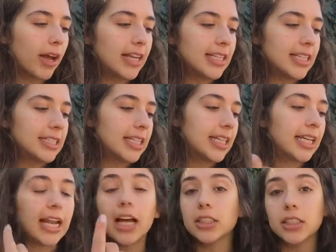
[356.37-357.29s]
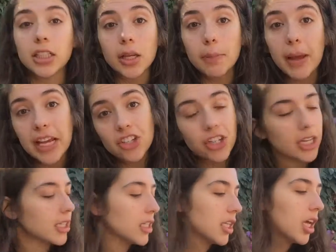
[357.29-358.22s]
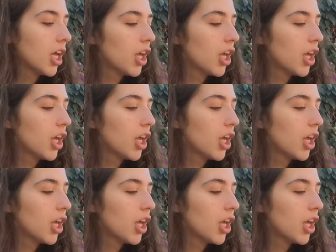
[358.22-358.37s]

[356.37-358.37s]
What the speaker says: findings in an elderly patient,